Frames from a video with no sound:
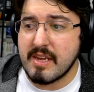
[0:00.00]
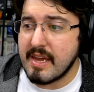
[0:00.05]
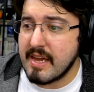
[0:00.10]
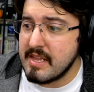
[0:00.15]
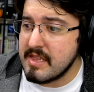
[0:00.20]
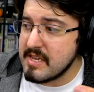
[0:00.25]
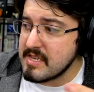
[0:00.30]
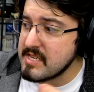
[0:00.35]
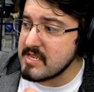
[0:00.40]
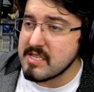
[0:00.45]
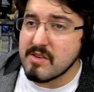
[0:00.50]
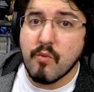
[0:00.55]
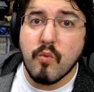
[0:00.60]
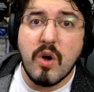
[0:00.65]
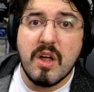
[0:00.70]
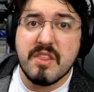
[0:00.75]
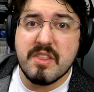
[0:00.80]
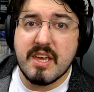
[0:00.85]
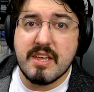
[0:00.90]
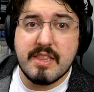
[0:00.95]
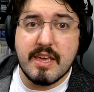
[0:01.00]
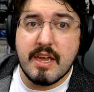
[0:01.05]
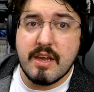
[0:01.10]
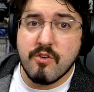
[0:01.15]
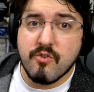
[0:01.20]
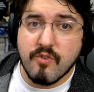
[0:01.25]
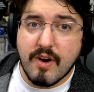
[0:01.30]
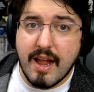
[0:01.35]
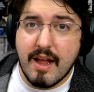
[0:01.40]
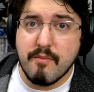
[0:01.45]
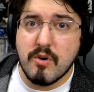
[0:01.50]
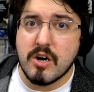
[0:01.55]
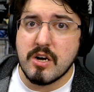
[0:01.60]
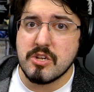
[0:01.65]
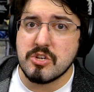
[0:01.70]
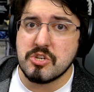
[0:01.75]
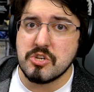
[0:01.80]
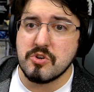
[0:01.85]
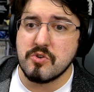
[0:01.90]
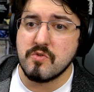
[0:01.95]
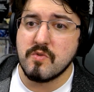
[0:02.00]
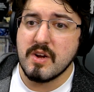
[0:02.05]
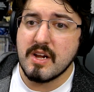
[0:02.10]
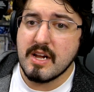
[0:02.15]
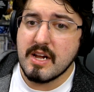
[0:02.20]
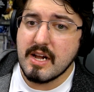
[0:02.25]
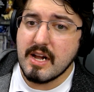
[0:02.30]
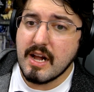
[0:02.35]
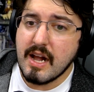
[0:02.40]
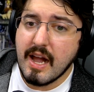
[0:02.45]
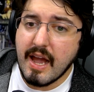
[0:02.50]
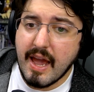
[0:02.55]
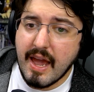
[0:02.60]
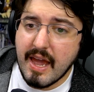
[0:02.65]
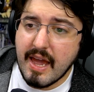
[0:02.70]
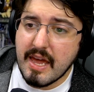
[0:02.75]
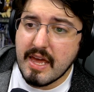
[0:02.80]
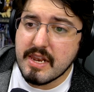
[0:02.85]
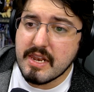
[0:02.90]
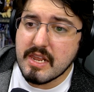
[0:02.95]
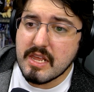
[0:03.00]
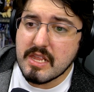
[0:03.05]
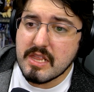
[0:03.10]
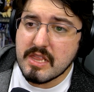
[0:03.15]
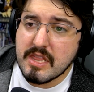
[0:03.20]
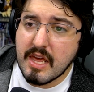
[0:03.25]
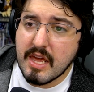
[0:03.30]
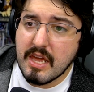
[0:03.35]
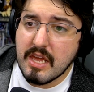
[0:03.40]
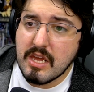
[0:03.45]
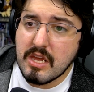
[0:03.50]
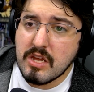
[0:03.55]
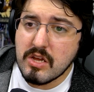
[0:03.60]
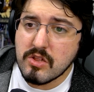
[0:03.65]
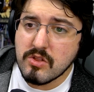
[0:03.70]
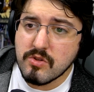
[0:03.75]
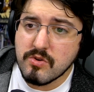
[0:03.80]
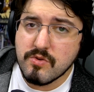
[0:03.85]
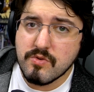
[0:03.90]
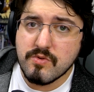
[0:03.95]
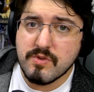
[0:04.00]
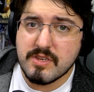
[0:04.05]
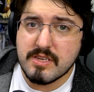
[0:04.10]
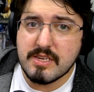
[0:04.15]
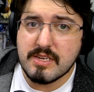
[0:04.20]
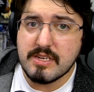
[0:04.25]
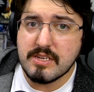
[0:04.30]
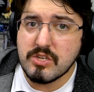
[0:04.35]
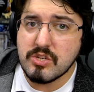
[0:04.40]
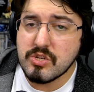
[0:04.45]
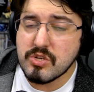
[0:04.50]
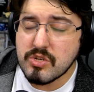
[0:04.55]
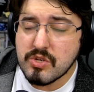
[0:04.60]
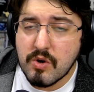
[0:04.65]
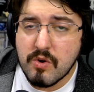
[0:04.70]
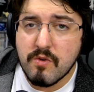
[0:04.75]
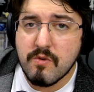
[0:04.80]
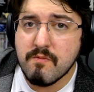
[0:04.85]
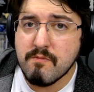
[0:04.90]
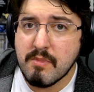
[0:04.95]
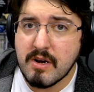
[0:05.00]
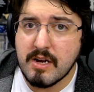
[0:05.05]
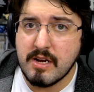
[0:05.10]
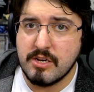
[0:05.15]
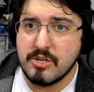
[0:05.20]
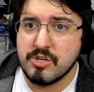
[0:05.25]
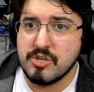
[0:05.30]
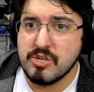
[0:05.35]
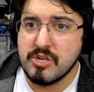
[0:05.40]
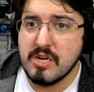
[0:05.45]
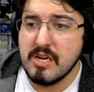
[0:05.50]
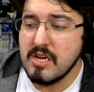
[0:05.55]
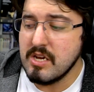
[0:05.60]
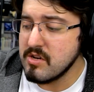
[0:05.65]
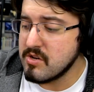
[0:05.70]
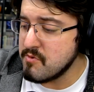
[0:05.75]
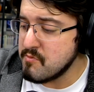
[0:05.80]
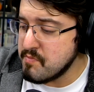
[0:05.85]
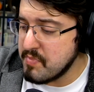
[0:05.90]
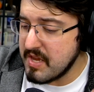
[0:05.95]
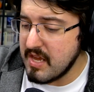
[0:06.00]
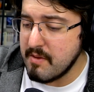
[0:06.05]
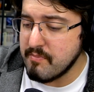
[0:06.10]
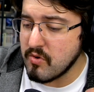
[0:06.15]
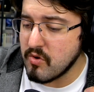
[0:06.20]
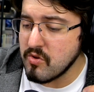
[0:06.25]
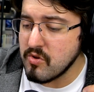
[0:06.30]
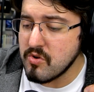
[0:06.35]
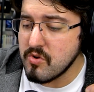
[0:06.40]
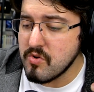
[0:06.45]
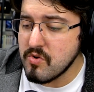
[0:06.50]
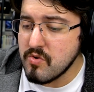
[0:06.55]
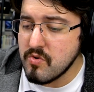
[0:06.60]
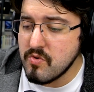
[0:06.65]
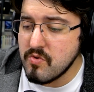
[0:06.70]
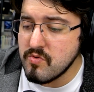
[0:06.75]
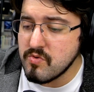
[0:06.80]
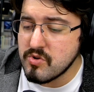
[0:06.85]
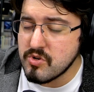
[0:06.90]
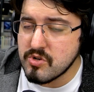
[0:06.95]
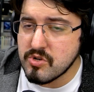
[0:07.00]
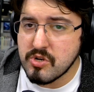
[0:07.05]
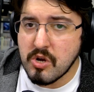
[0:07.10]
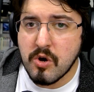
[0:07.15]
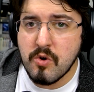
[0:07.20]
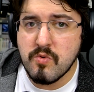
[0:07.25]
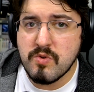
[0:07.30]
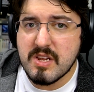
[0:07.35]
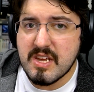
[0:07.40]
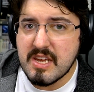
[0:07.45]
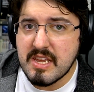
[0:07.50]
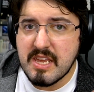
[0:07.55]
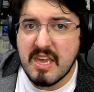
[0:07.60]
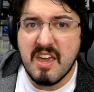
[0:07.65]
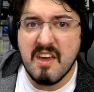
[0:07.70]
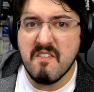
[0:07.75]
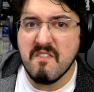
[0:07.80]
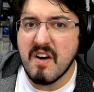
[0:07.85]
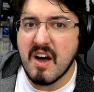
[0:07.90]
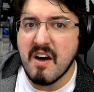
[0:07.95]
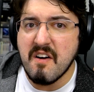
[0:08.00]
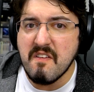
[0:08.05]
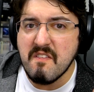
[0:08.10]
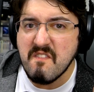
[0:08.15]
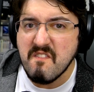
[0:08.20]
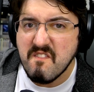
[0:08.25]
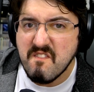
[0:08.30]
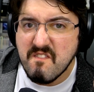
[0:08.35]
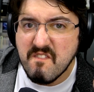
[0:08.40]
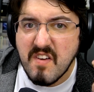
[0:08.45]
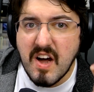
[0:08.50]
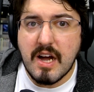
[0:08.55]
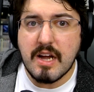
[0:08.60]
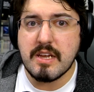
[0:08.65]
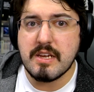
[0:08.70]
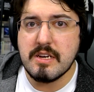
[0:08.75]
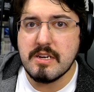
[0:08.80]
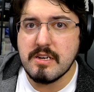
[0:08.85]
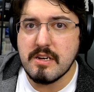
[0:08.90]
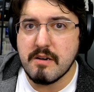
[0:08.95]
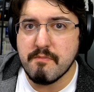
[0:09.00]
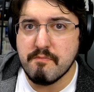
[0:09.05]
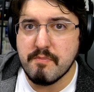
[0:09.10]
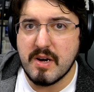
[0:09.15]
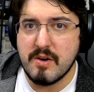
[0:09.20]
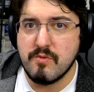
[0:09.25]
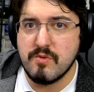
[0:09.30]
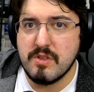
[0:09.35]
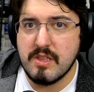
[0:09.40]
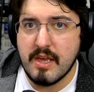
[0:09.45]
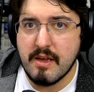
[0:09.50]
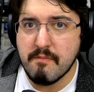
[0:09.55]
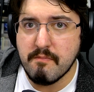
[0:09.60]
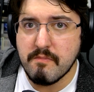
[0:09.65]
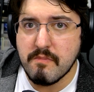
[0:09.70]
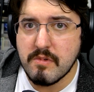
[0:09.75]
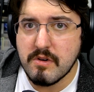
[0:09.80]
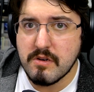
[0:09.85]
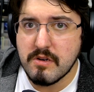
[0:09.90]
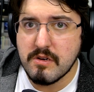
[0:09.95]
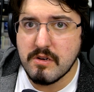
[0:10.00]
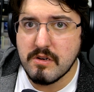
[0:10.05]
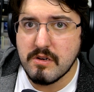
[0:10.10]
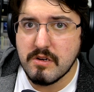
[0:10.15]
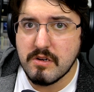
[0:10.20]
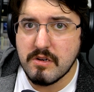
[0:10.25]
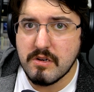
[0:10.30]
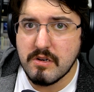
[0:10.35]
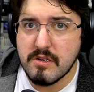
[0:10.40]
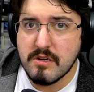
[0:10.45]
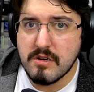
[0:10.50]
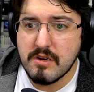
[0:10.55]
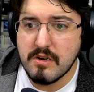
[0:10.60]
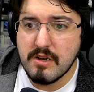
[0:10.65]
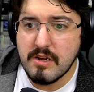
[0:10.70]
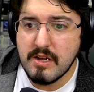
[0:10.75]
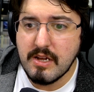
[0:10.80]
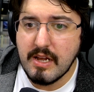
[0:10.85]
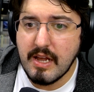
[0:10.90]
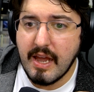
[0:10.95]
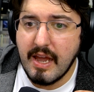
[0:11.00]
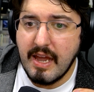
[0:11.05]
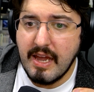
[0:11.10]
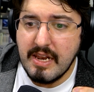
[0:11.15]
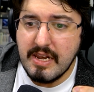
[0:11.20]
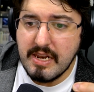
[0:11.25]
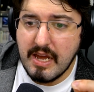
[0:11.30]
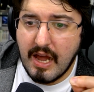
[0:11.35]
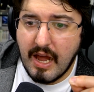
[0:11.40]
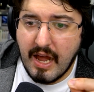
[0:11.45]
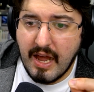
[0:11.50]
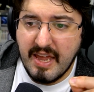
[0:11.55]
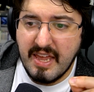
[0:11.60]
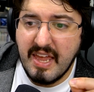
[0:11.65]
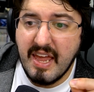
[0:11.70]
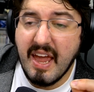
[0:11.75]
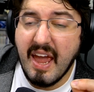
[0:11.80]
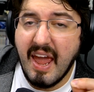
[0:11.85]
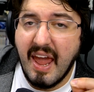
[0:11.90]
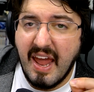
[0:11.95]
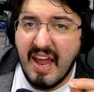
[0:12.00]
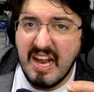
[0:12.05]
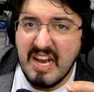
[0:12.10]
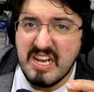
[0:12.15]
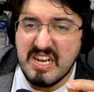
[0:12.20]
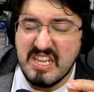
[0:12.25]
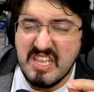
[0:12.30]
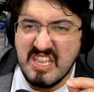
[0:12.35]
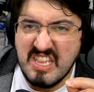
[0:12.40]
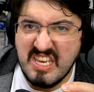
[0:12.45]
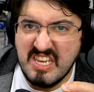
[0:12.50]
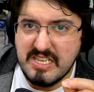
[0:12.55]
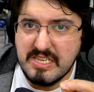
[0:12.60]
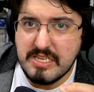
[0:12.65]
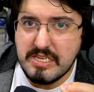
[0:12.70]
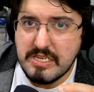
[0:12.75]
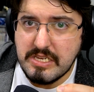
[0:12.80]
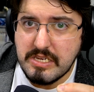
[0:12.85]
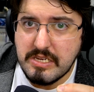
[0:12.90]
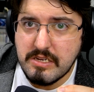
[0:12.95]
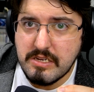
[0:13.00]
And this is the one thing they grab onto. And they lose so much to people who don't give a fuck about them. And I hate this.